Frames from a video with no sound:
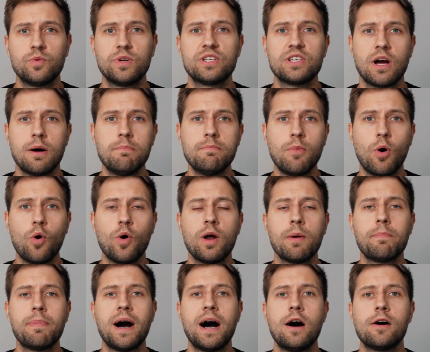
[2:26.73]
which are more
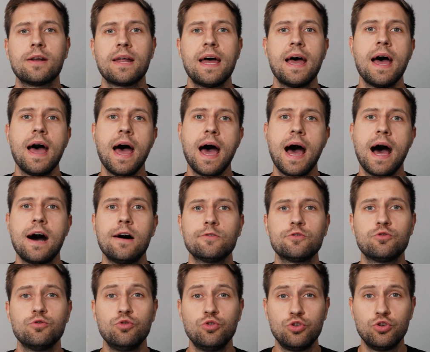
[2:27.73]
about how
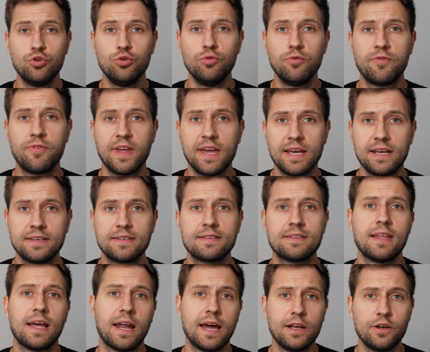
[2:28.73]
to do things
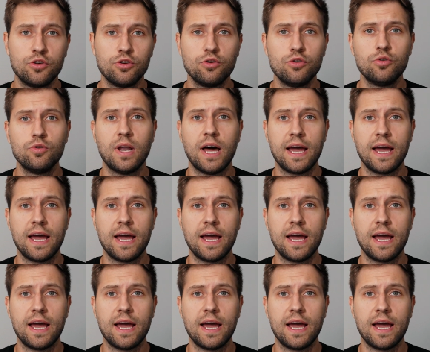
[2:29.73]
that I do,